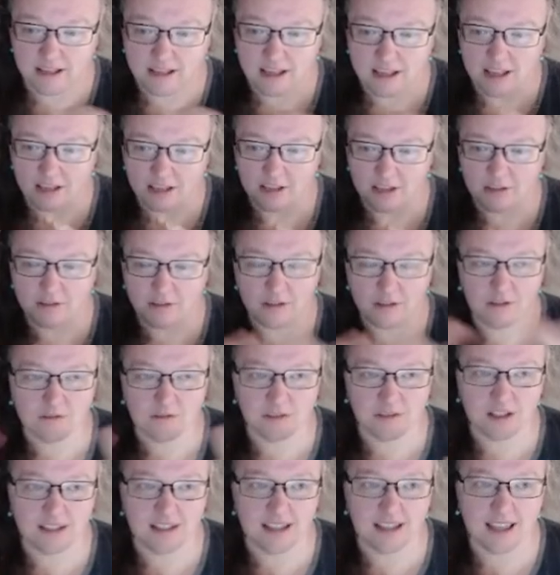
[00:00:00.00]
you don't
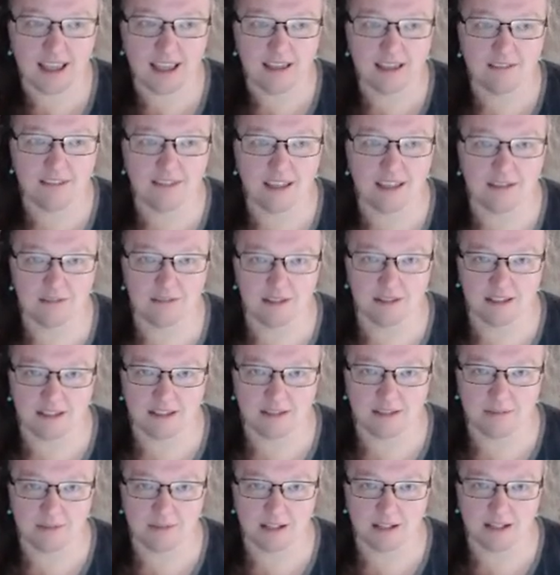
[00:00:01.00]
just have that with
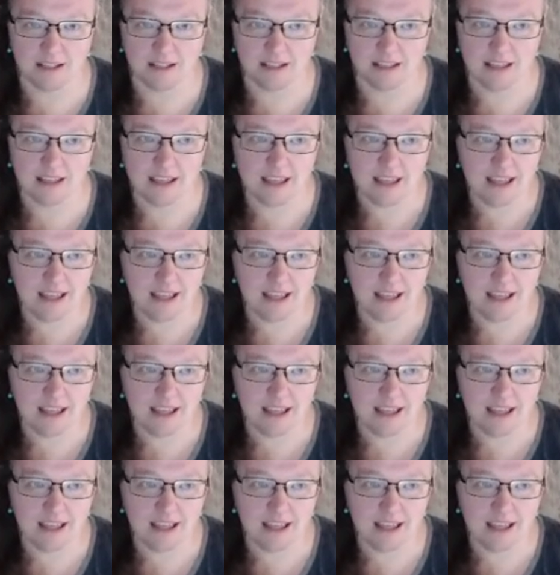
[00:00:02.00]
anybody.